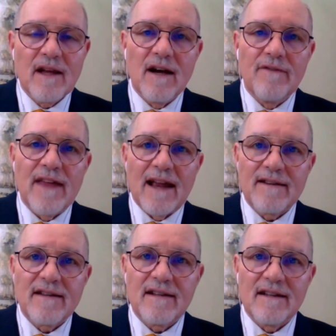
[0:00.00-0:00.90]
of
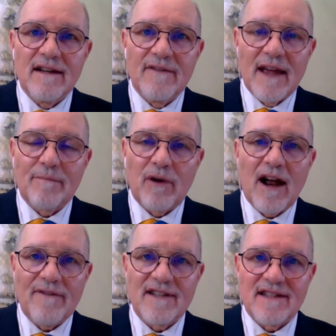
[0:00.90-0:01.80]
that
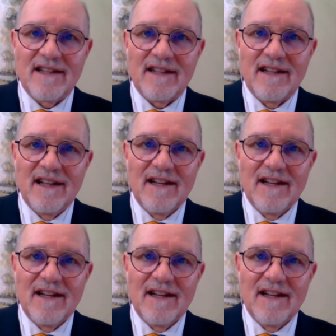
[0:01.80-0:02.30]
prophecy.